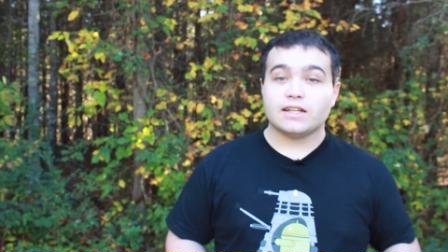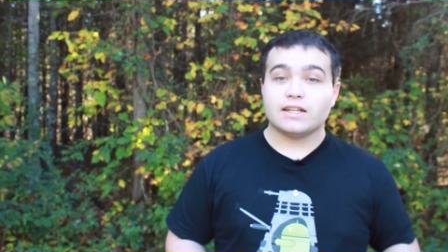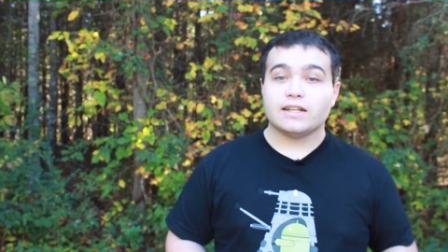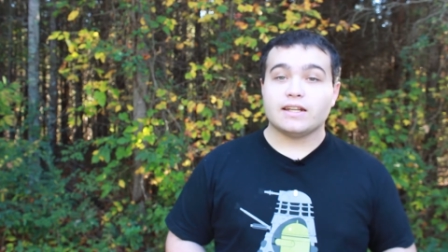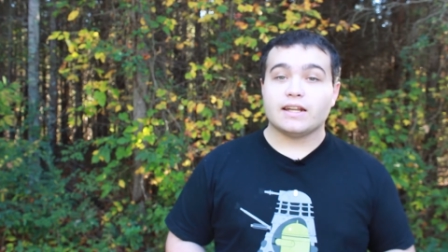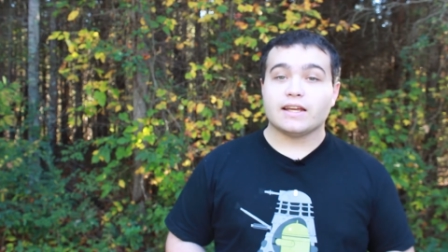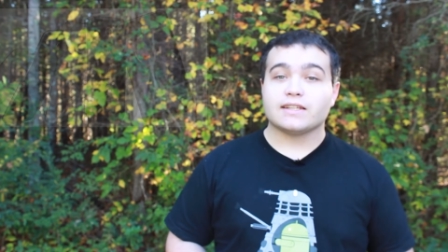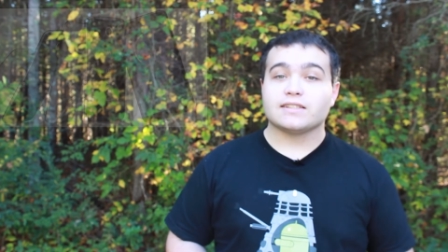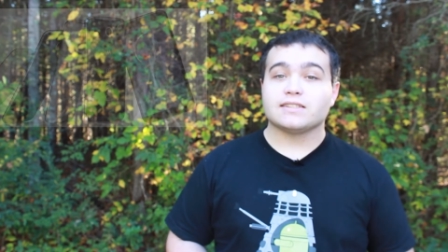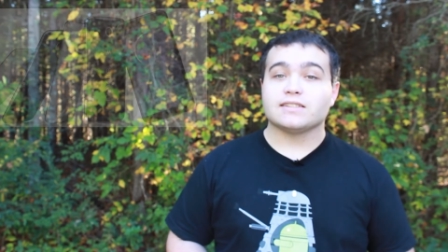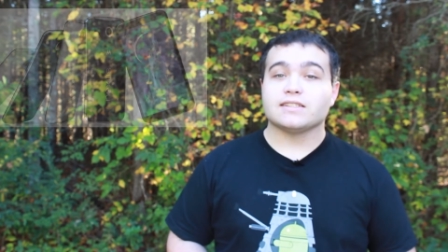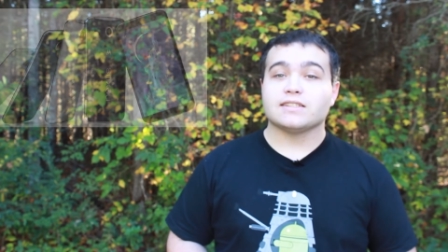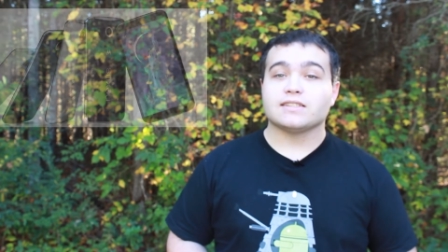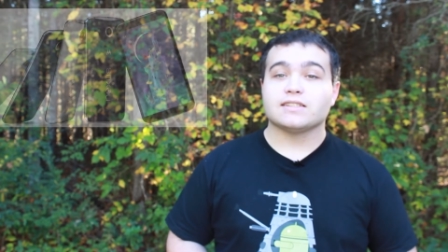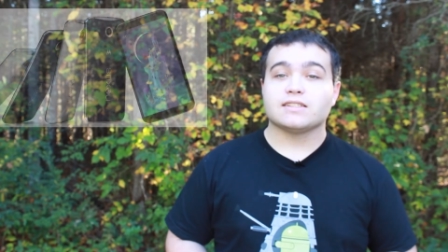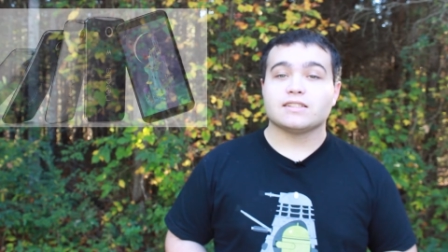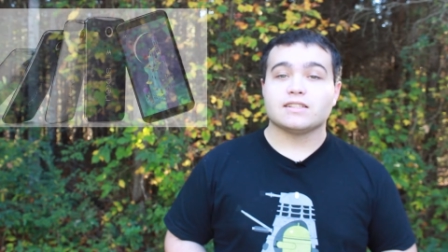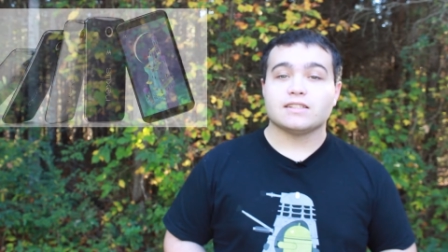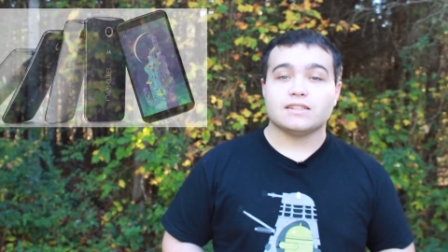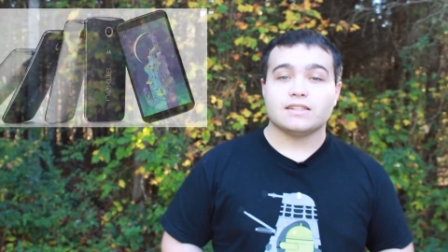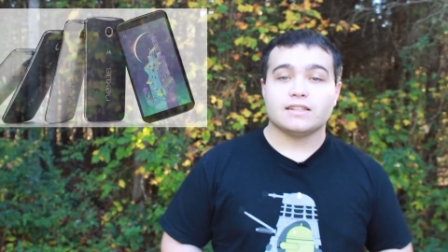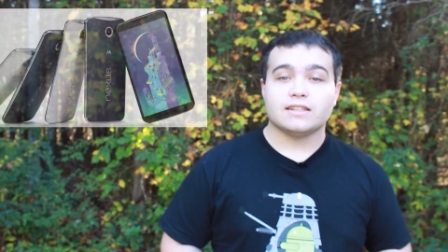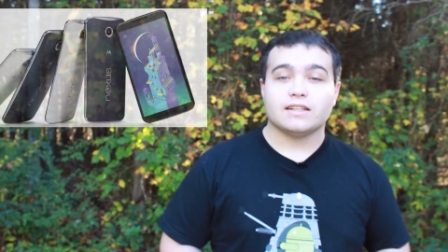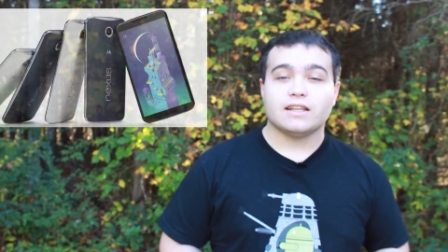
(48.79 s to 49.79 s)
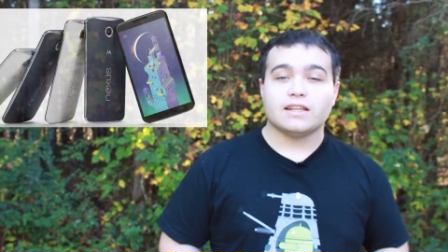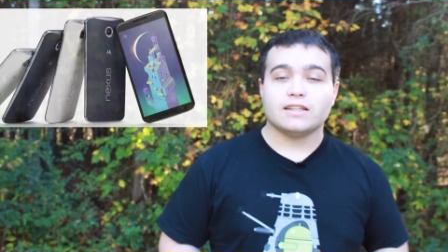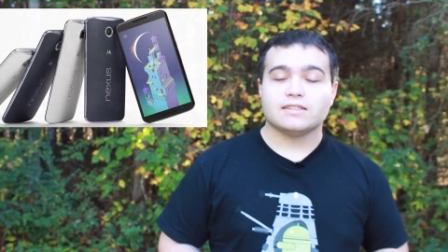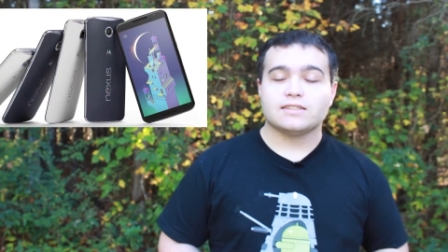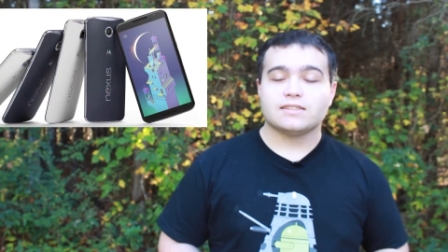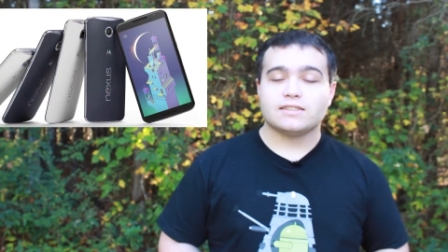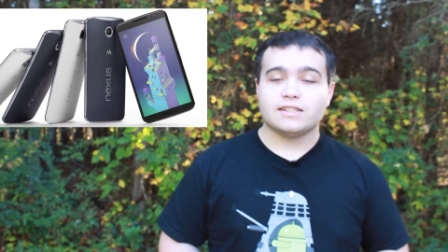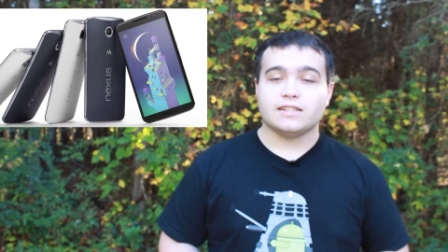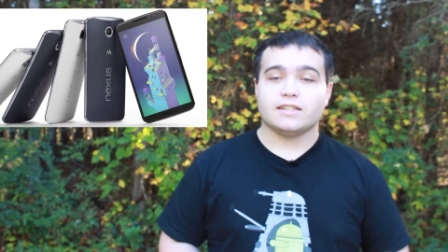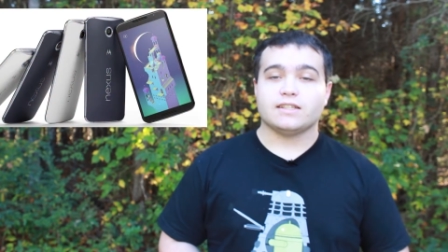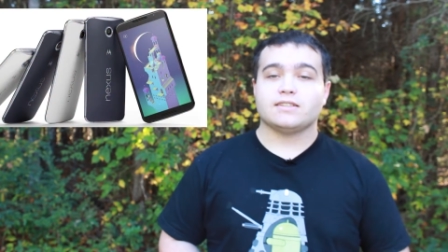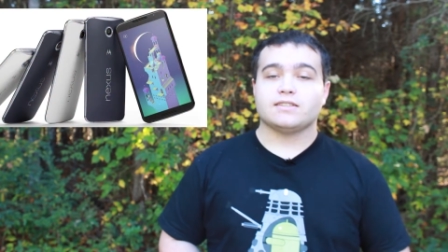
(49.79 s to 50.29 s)
Nexus
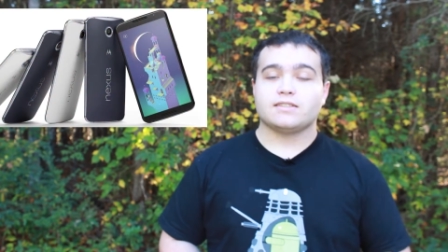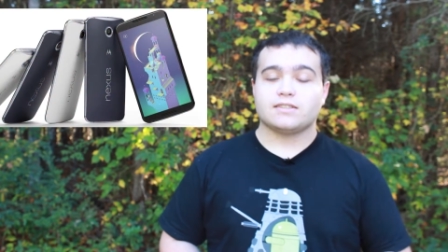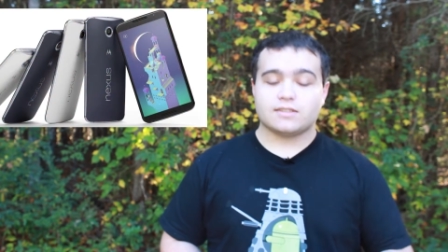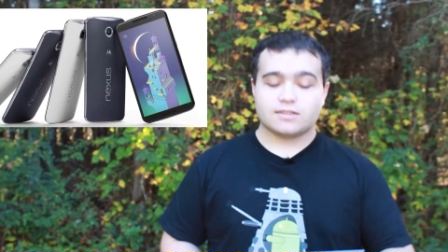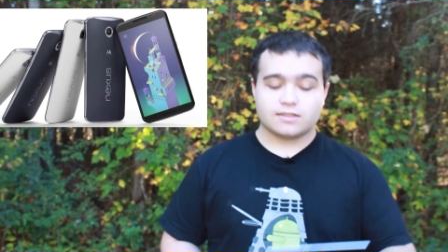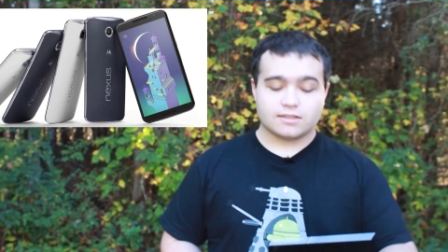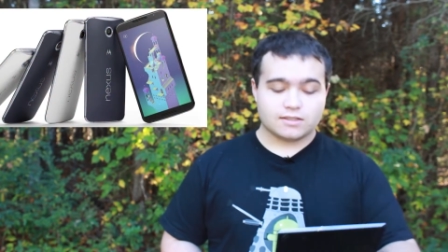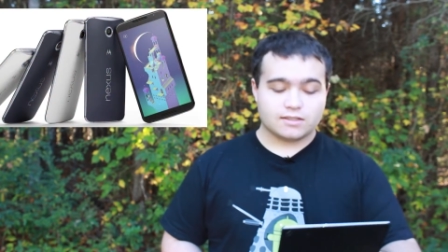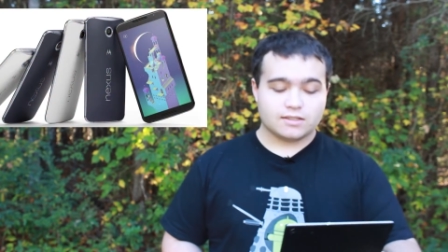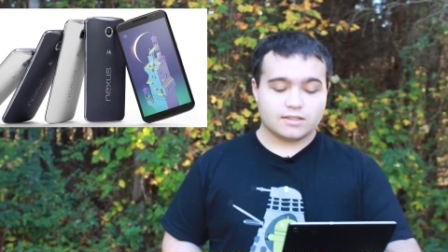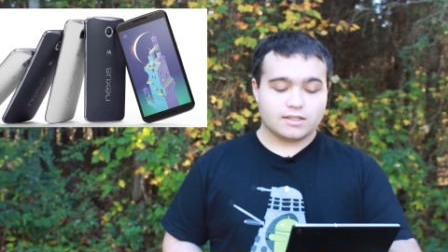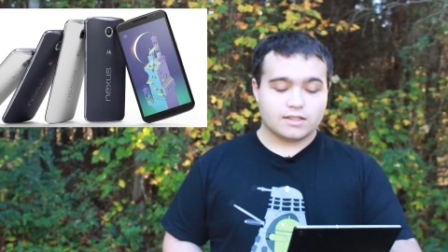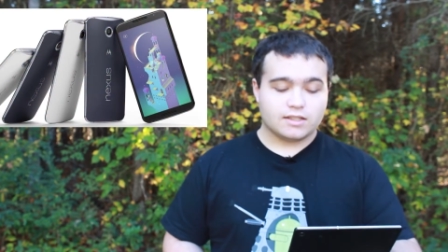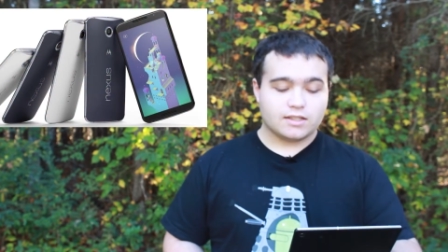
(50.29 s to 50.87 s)
6.